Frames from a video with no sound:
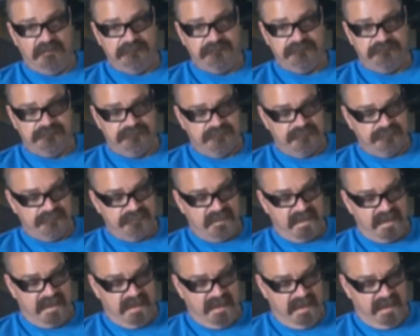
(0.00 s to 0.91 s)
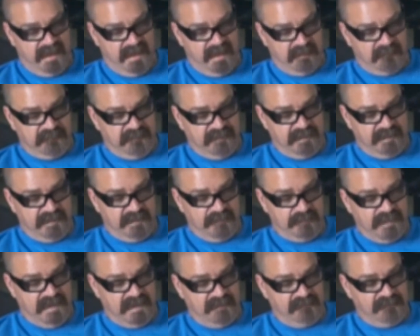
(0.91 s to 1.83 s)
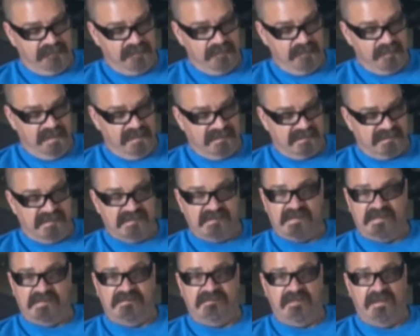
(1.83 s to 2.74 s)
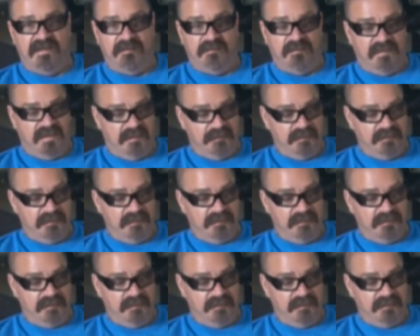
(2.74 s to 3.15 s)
I figured it'd been a few months since I shot one.